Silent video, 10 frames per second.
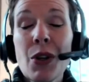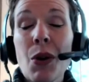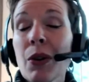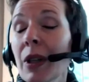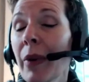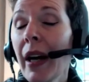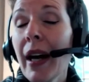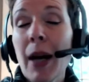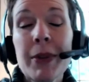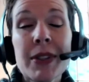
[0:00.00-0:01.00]
totally by
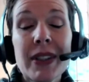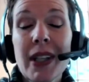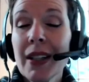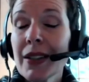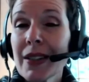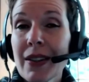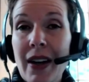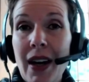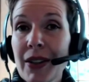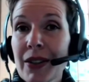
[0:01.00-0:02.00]
happenstance
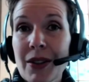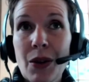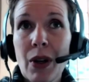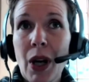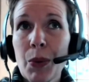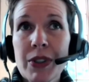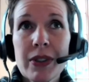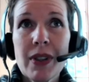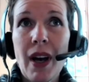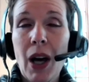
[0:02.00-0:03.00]
that I
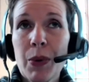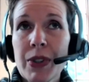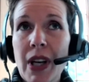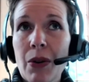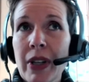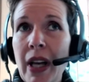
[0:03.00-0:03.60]
was out in